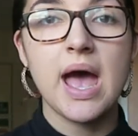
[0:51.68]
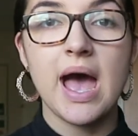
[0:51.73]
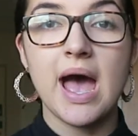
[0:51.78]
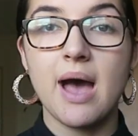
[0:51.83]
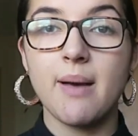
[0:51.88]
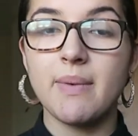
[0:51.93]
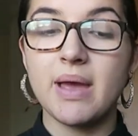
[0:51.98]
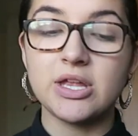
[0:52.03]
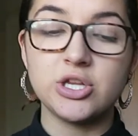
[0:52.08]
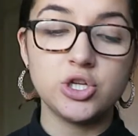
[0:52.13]

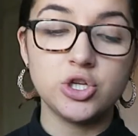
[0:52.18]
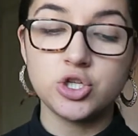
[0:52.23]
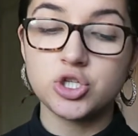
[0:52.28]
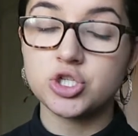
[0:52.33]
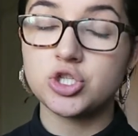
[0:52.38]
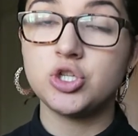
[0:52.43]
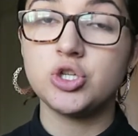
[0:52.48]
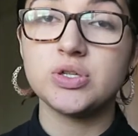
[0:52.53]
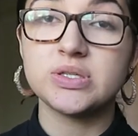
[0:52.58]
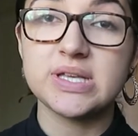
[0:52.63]
and you
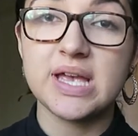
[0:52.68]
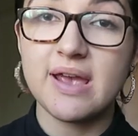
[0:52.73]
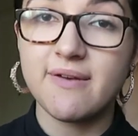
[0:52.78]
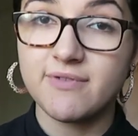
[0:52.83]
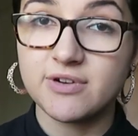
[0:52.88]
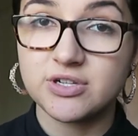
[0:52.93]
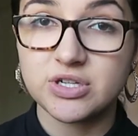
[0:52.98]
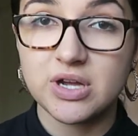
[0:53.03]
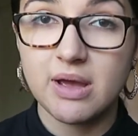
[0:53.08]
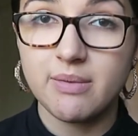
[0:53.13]
just use it
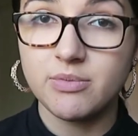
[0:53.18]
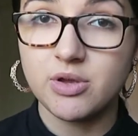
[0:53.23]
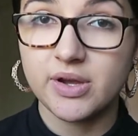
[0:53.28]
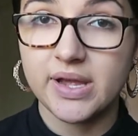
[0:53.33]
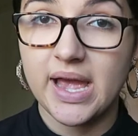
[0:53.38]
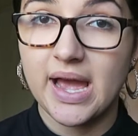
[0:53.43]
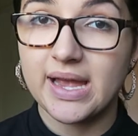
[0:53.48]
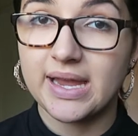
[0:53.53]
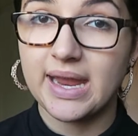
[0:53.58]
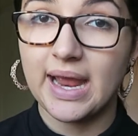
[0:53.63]
every time you're
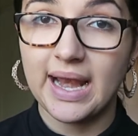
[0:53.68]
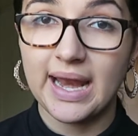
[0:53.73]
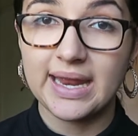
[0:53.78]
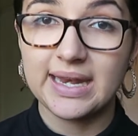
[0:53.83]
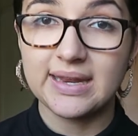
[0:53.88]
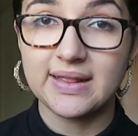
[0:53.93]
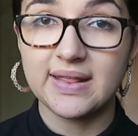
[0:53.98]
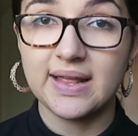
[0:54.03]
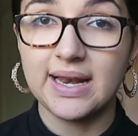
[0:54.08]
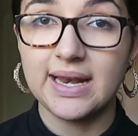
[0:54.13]

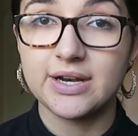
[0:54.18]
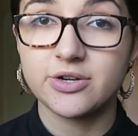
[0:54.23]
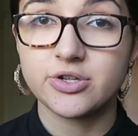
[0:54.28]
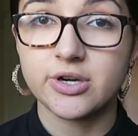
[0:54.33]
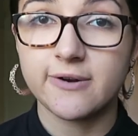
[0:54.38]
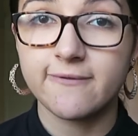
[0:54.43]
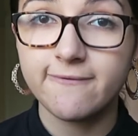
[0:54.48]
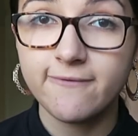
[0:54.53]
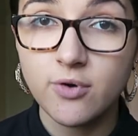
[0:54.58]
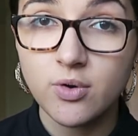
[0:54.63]
calculating the
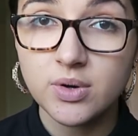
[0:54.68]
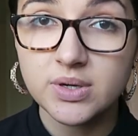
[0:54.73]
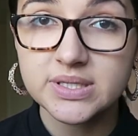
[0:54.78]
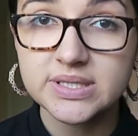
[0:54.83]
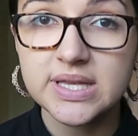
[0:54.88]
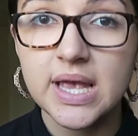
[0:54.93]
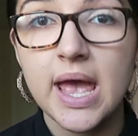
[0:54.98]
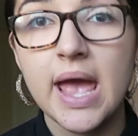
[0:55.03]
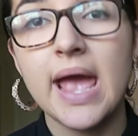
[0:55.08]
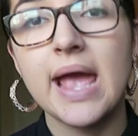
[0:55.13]
electric
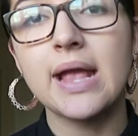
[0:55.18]
force,